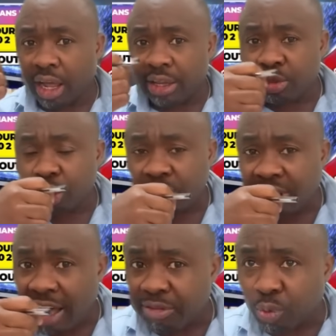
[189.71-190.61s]
not
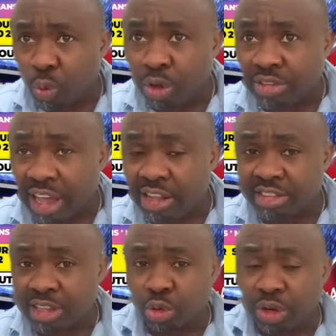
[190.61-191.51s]
having water. They
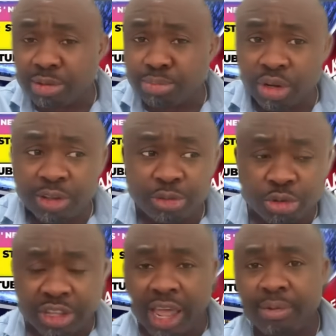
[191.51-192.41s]
say donate money to
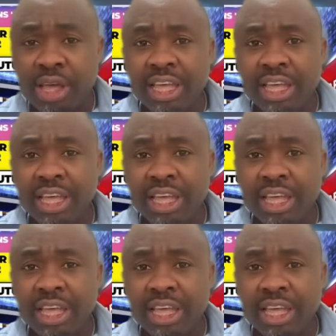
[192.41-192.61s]
them.